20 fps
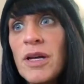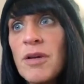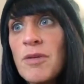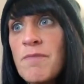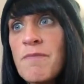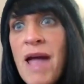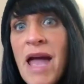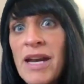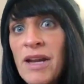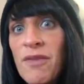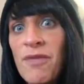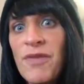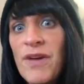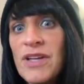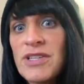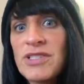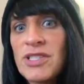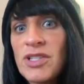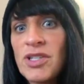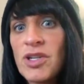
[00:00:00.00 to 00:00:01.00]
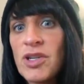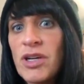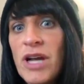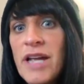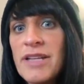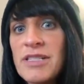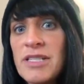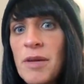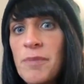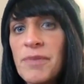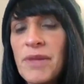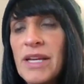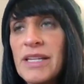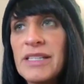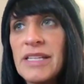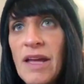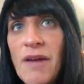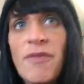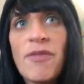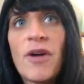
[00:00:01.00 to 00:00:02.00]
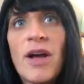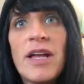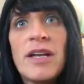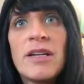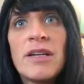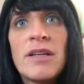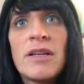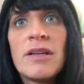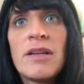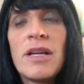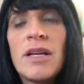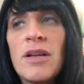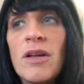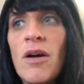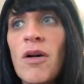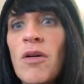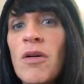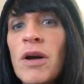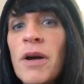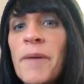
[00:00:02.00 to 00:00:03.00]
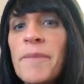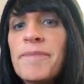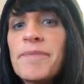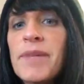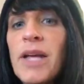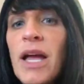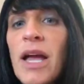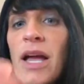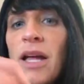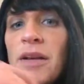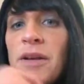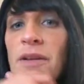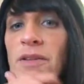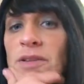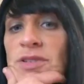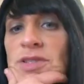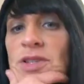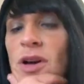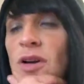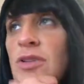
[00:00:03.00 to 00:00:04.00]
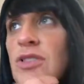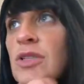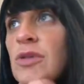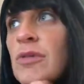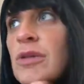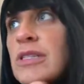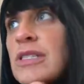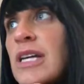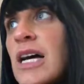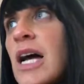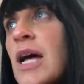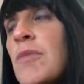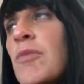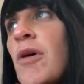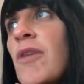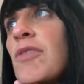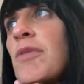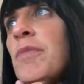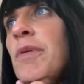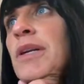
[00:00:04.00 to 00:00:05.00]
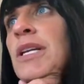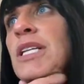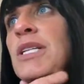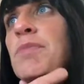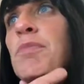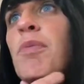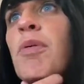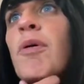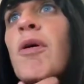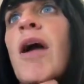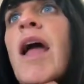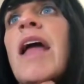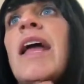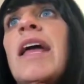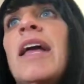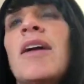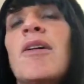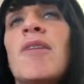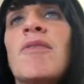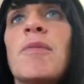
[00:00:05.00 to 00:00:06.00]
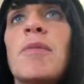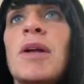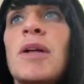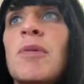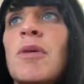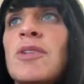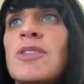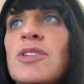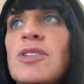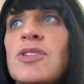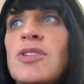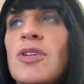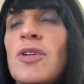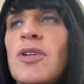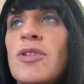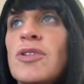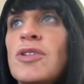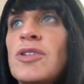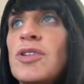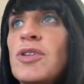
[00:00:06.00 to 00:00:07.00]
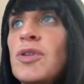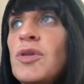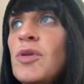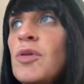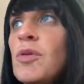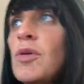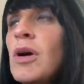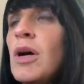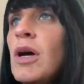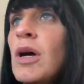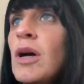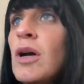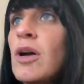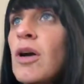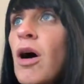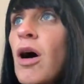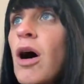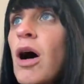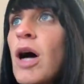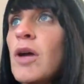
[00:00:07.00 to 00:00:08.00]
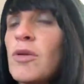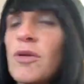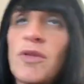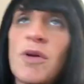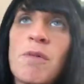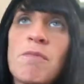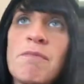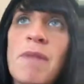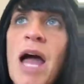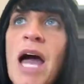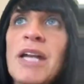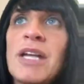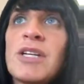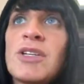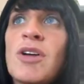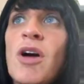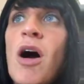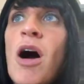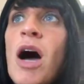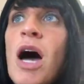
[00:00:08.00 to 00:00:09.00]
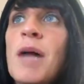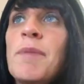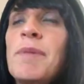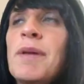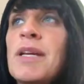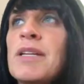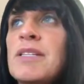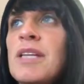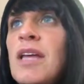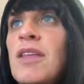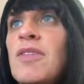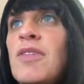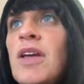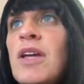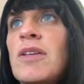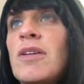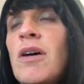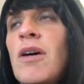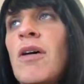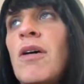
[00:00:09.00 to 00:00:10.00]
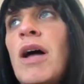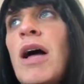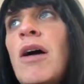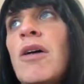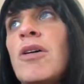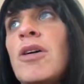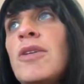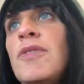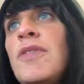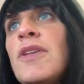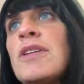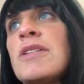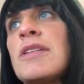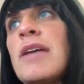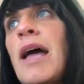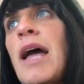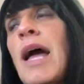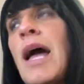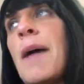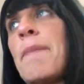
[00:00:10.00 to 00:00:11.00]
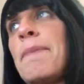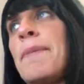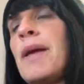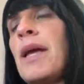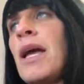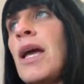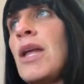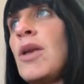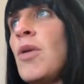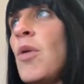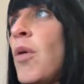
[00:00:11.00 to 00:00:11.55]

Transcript: Manifest and create something different, And this is also a time where everybody's praying. Everybody wants to turn to God, or they're mad at God because they think, oh, how could this happen?